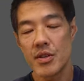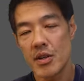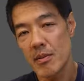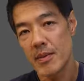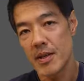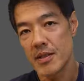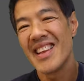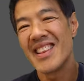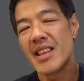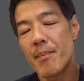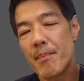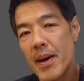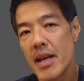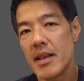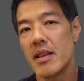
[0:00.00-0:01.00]
the dermis. And
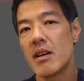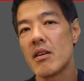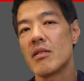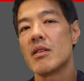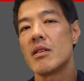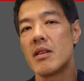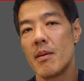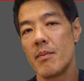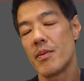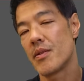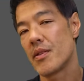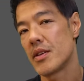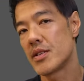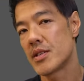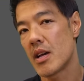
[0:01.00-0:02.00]
depending on the depth
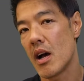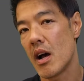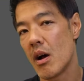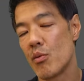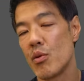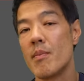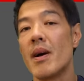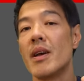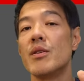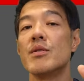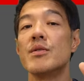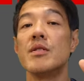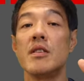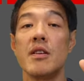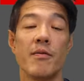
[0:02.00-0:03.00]
of the scar, we may
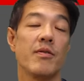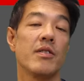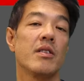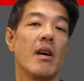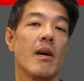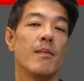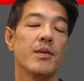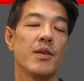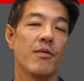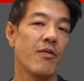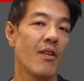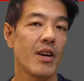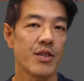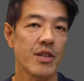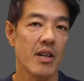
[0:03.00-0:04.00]
use different types of
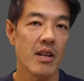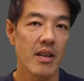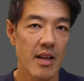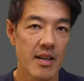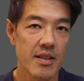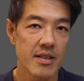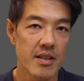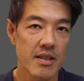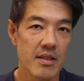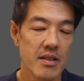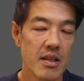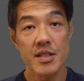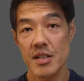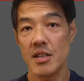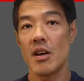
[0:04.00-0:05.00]
fractional lasers.
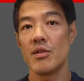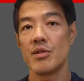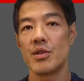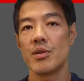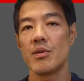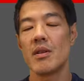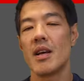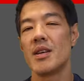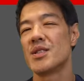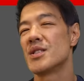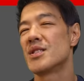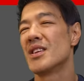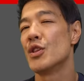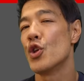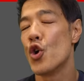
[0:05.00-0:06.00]
CO2
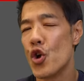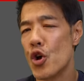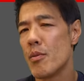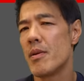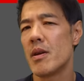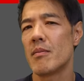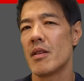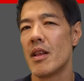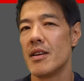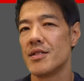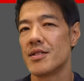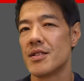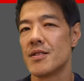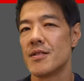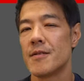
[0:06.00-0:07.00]
lasers and erbium
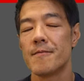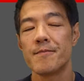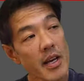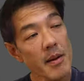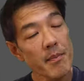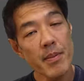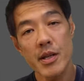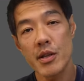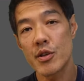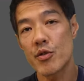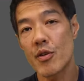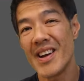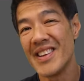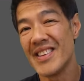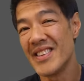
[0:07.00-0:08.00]
lasers can
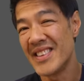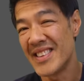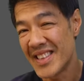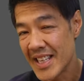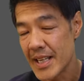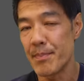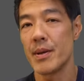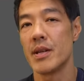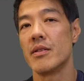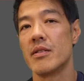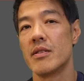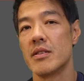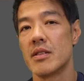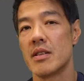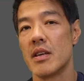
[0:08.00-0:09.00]
penetrate deep into
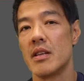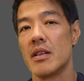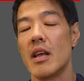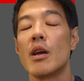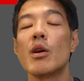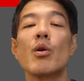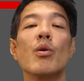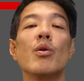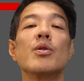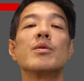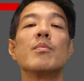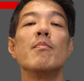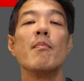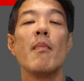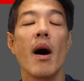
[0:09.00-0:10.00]
the skin and
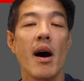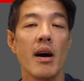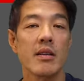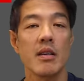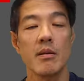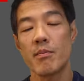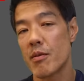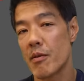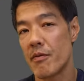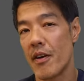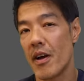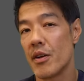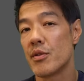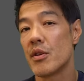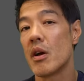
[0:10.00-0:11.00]
cause marked and
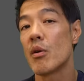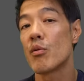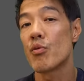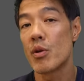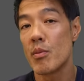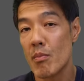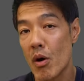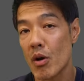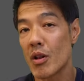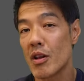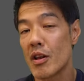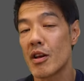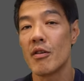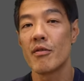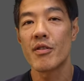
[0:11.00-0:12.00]
profound
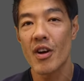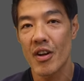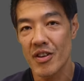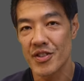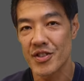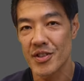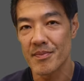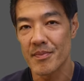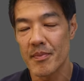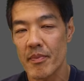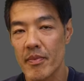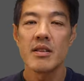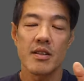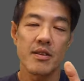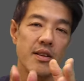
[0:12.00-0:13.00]
remodeling of collagen.
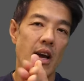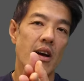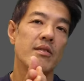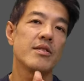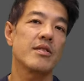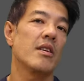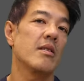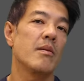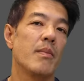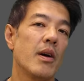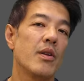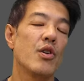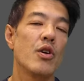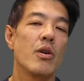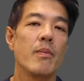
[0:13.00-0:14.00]
The downside
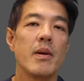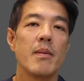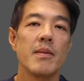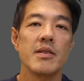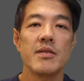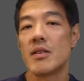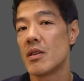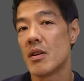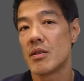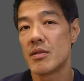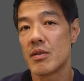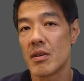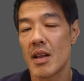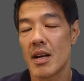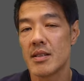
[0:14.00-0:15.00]
about erbium and
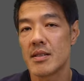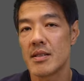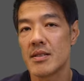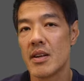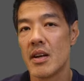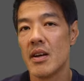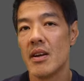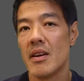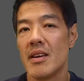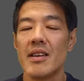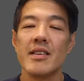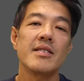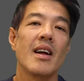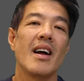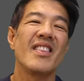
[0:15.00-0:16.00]
CO2 lasers
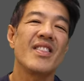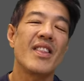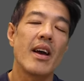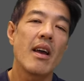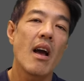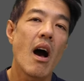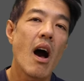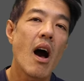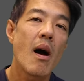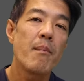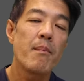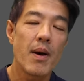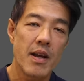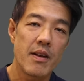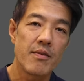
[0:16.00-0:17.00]
is that they
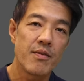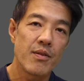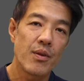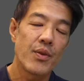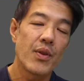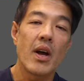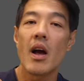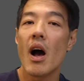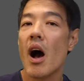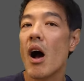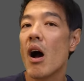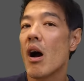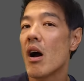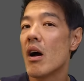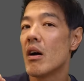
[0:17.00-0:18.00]
are painful. They
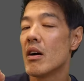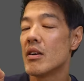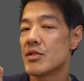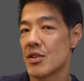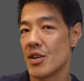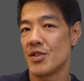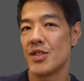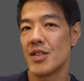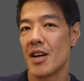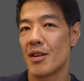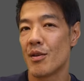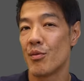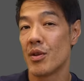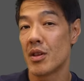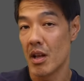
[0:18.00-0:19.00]
are
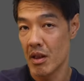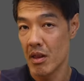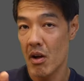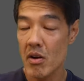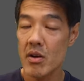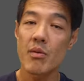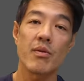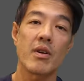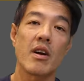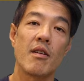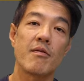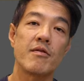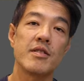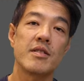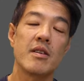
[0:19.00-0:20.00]
associated with a longer
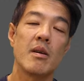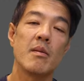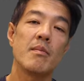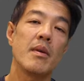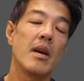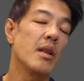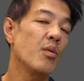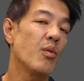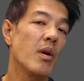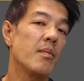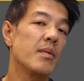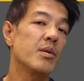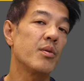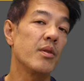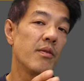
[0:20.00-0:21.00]
recovery time, anywhere
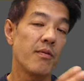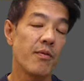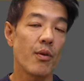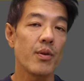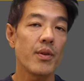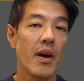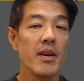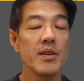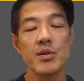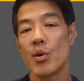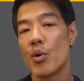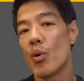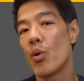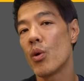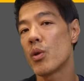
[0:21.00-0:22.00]
between 4 days
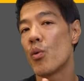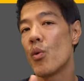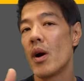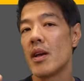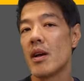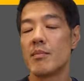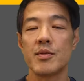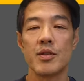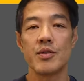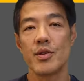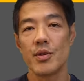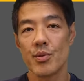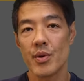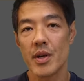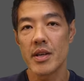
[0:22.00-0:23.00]
all the way up to
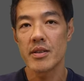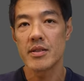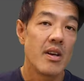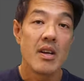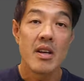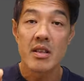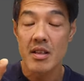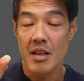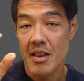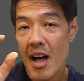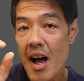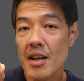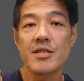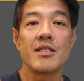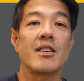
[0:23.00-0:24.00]
2 weeks. The
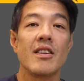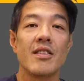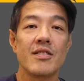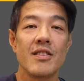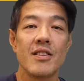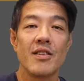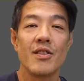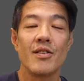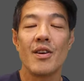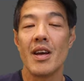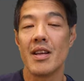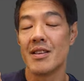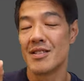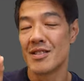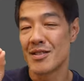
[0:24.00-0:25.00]
last thing I'll tell you,
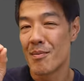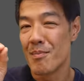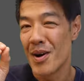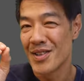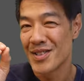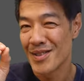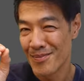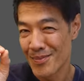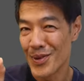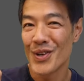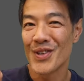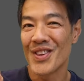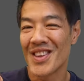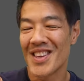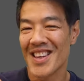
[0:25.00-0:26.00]
and it's the most
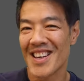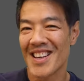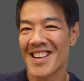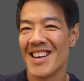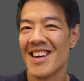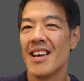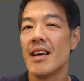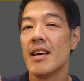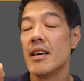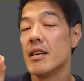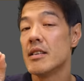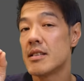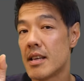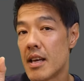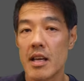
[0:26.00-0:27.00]
important thing,
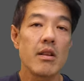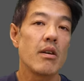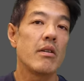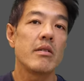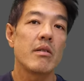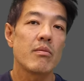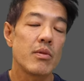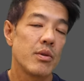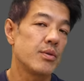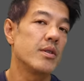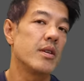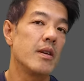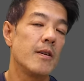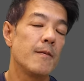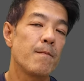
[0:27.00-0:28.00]
is get on a
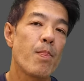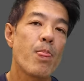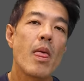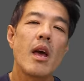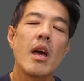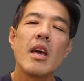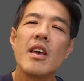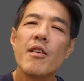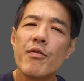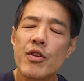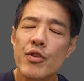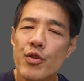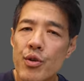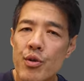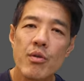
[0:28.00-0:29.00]
routine. If
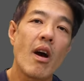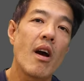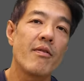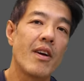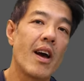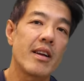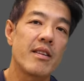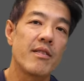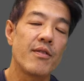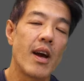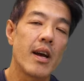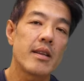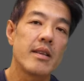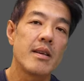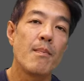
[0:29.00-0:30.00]
you do have active
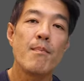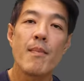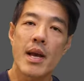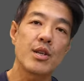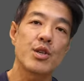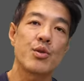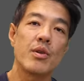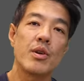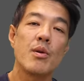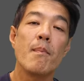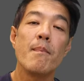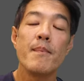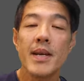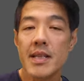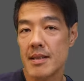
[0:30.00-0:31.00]
acne, make sure you
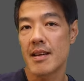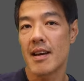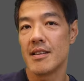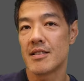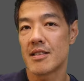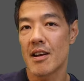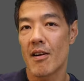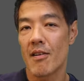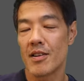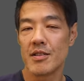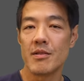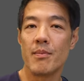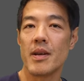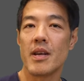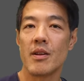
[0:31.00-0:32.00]
mitigate scarring
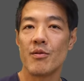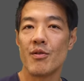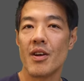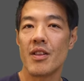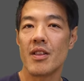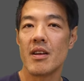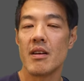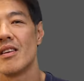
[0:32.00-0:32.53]
to begin with.